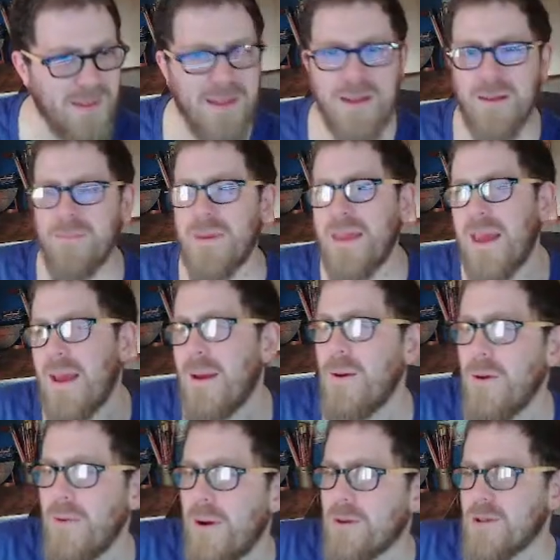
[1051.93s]
But yeah,
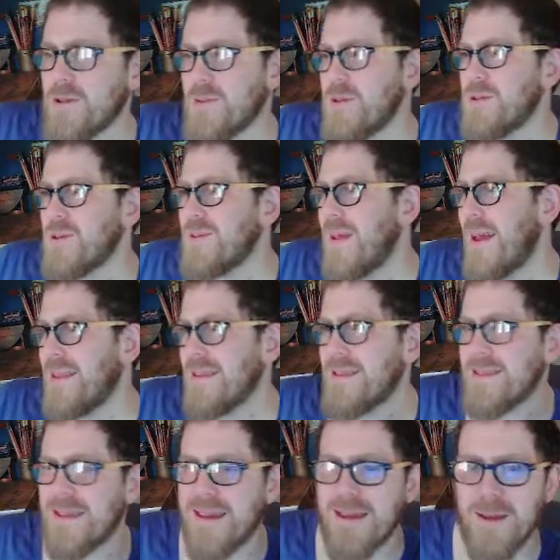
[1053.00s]
who else would you like to
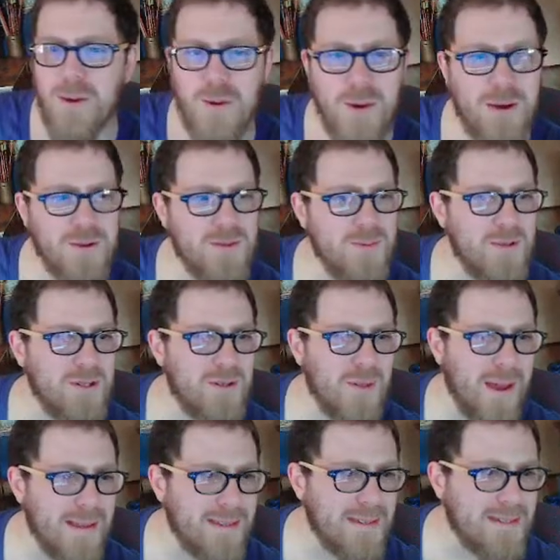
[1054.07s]
see?
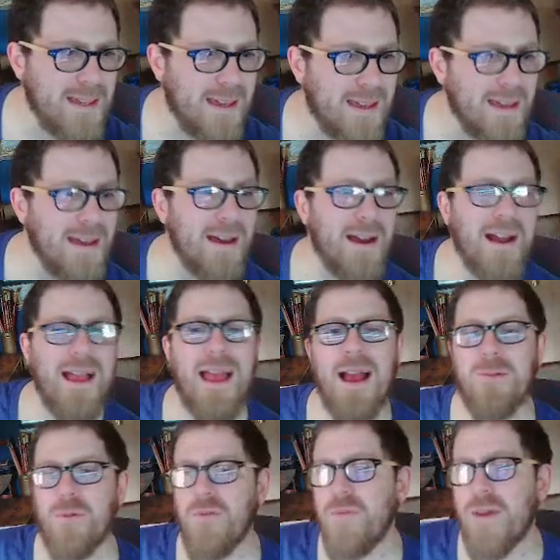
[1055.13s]
I
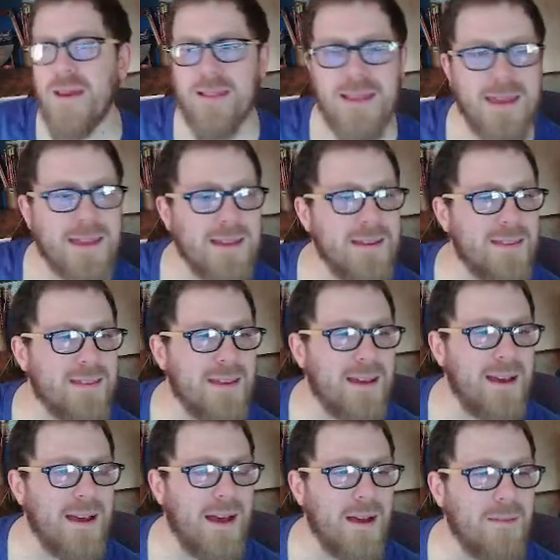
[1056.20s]
have a feeling
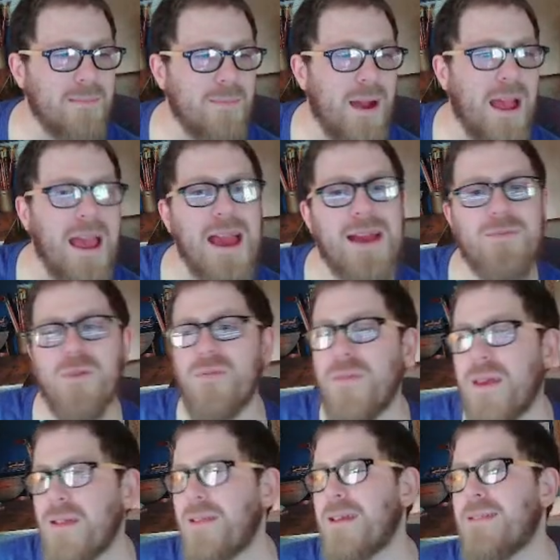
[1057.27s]
that
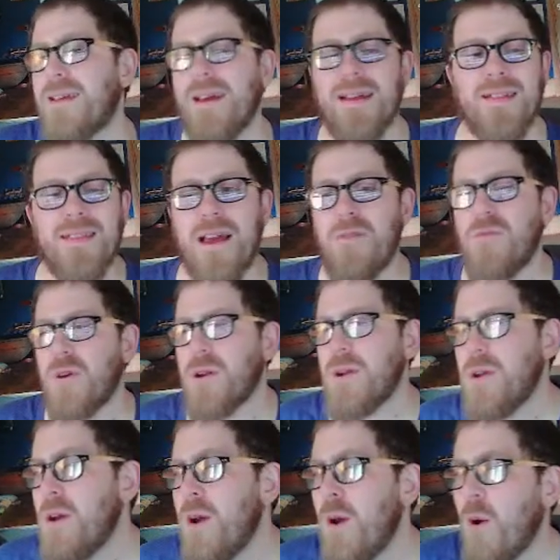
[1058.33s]

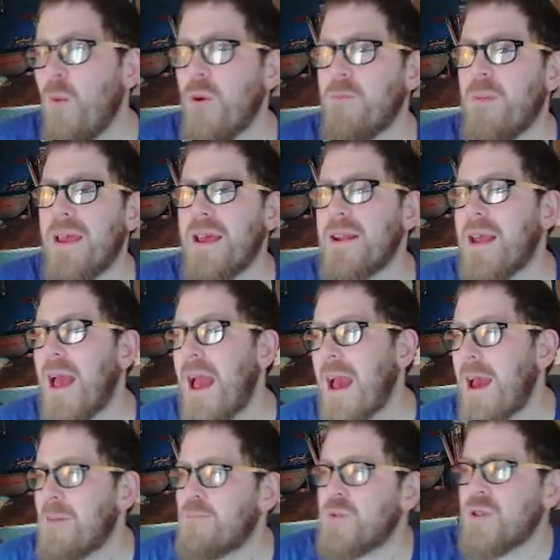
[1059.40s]
11 would be an
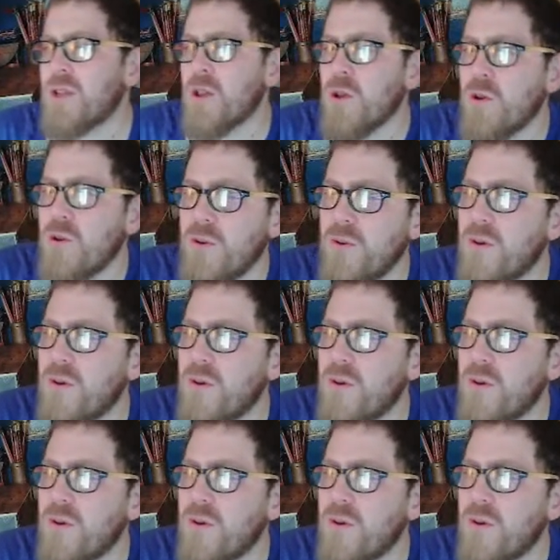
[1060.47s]
absolute